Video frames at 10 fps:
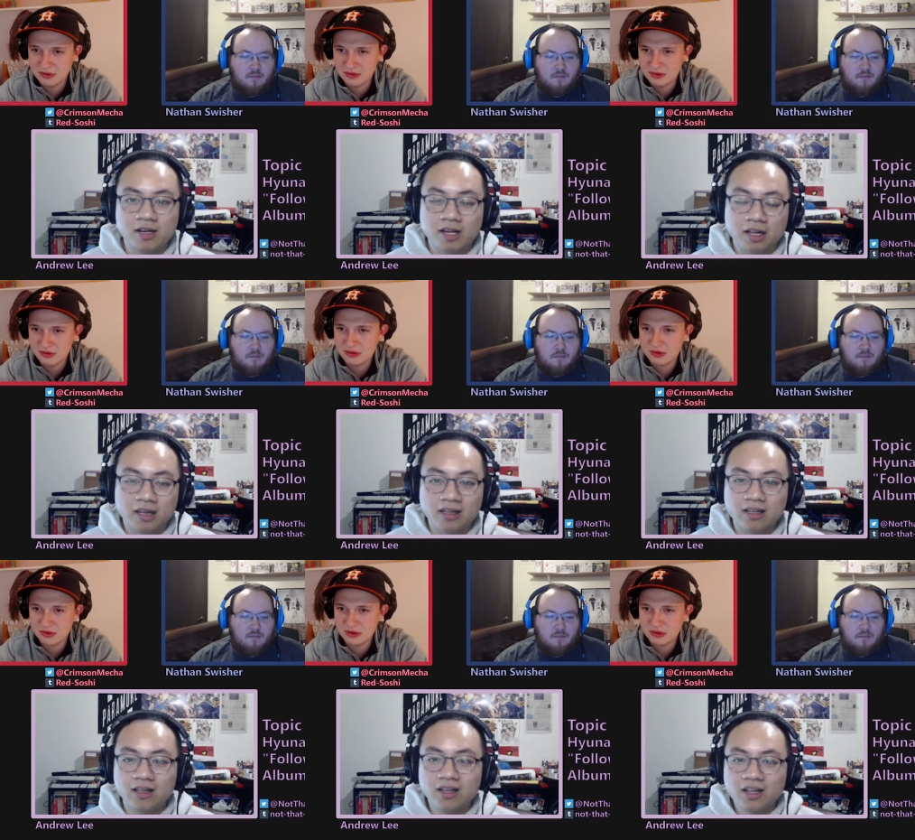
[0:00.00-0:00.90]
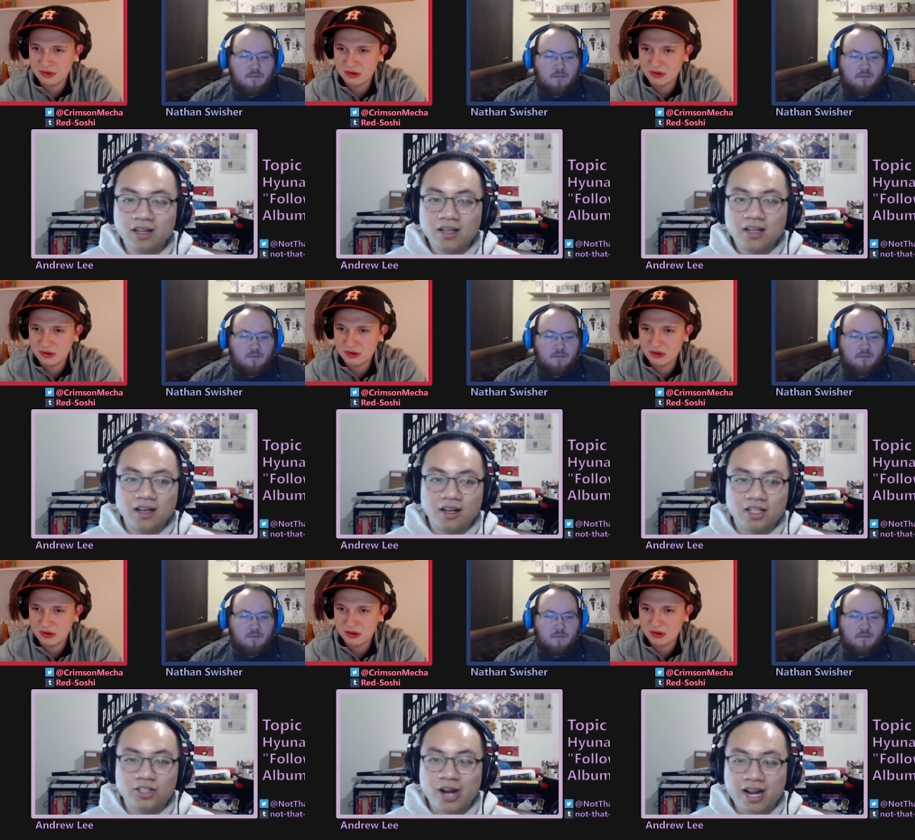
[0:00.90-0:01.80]
Speaker 1: on a, a
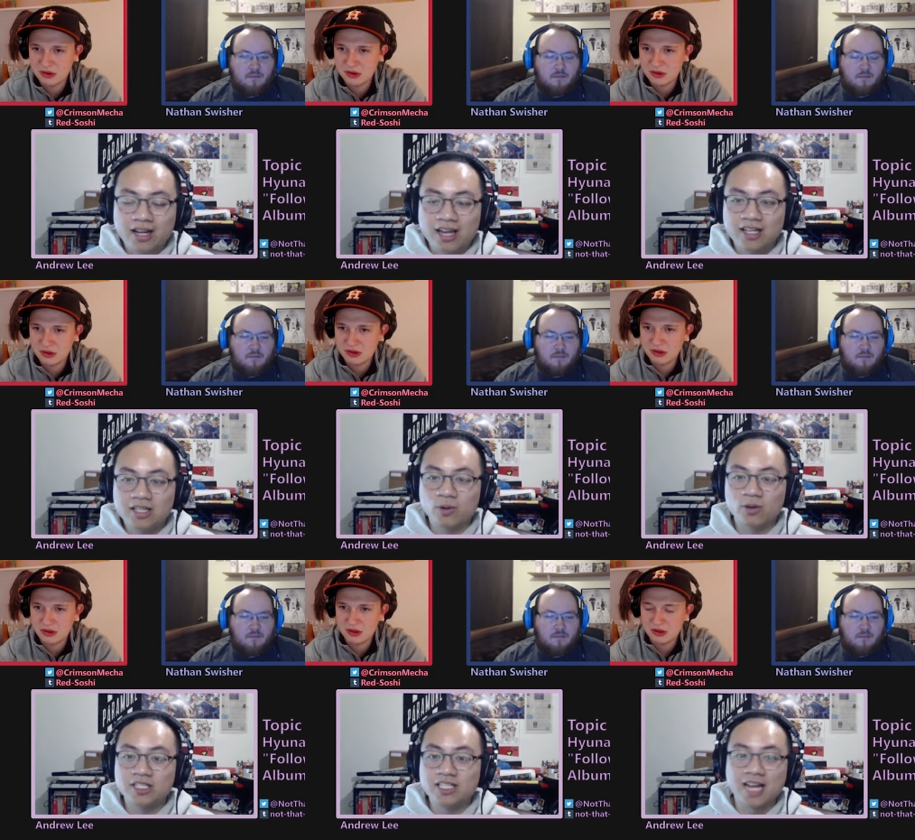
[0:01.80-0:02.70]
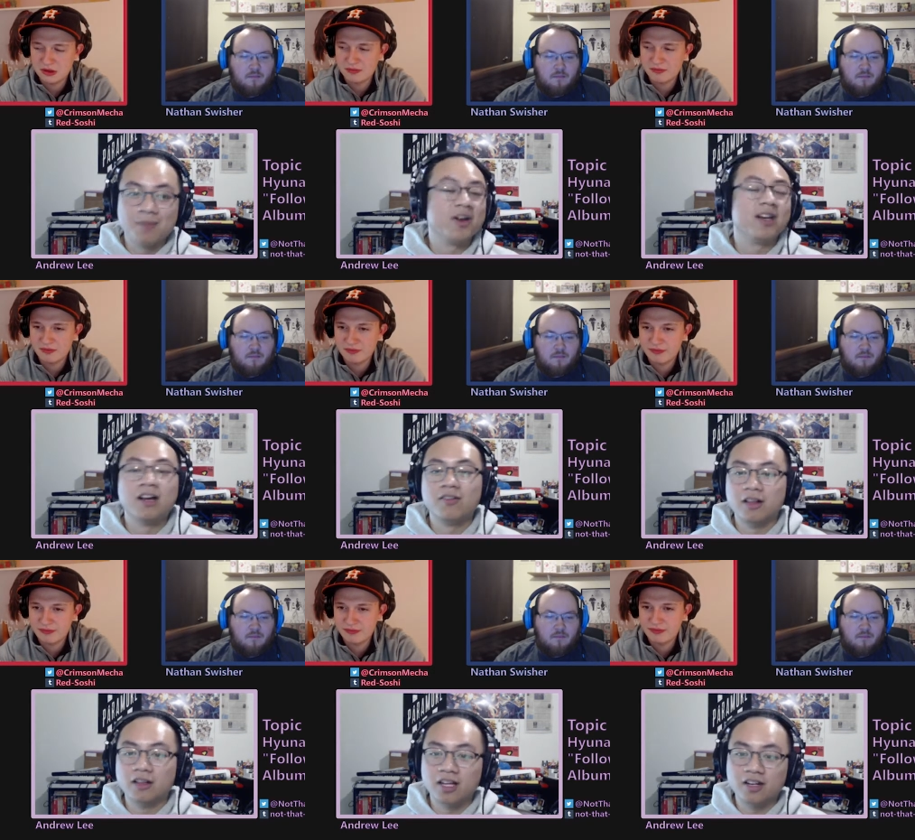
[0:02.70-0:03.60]
track headed towards Tampa, and I have a,
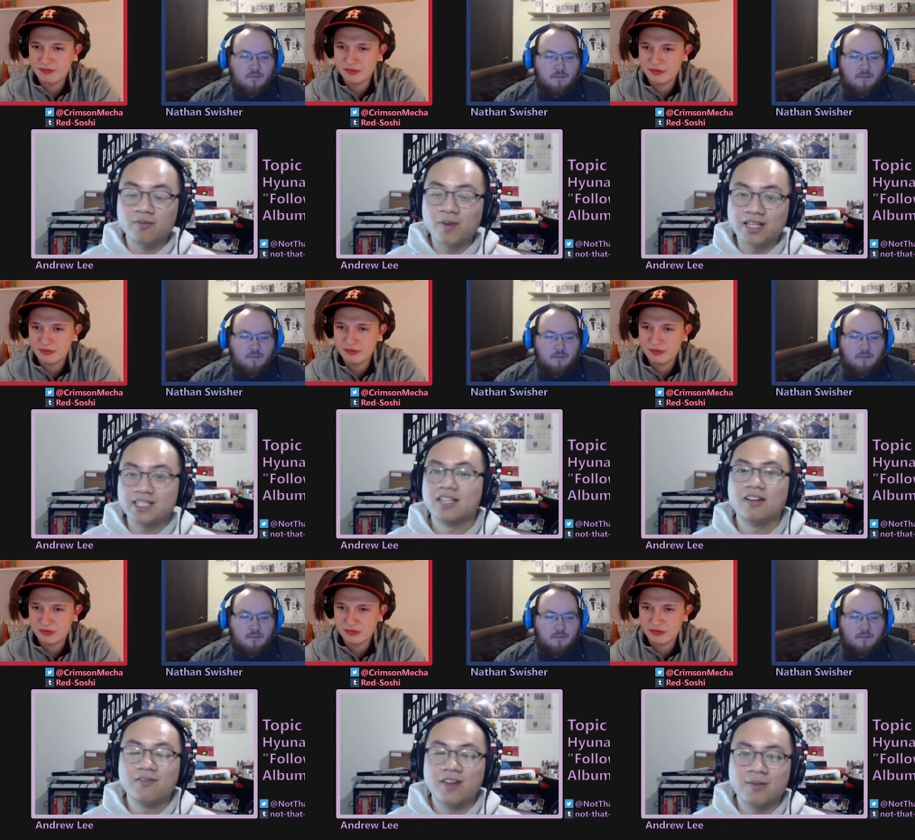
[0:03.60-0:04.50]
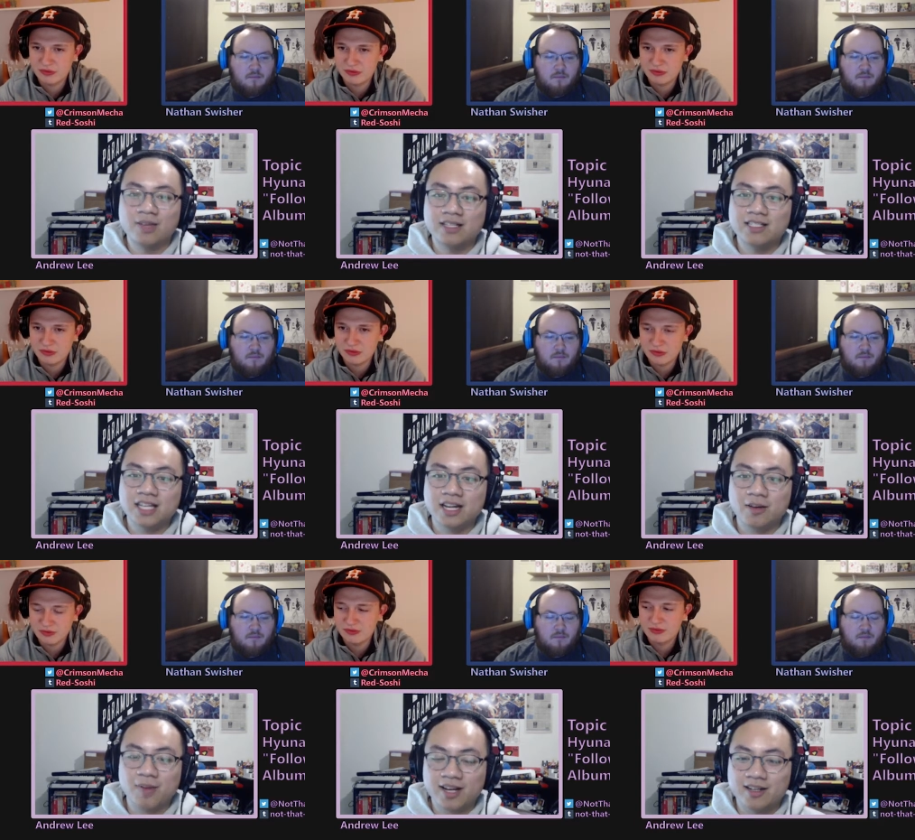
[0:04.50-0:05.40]
a lot of my extended family is there,
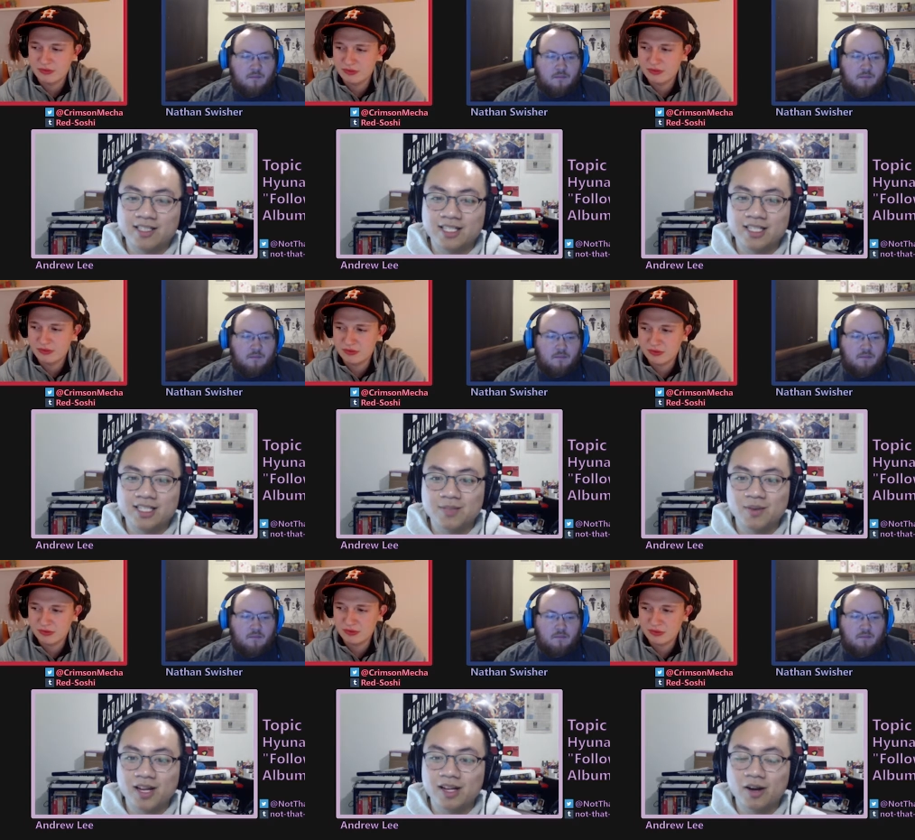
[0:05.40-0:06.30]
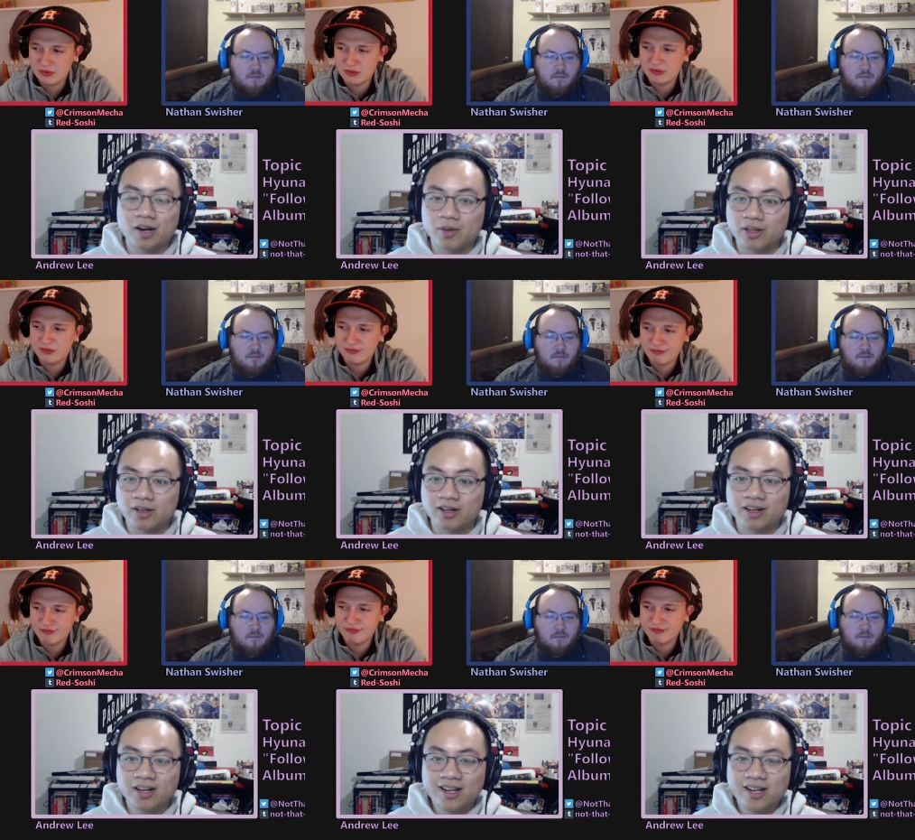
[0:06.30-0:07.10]
my cousins, my grandmother.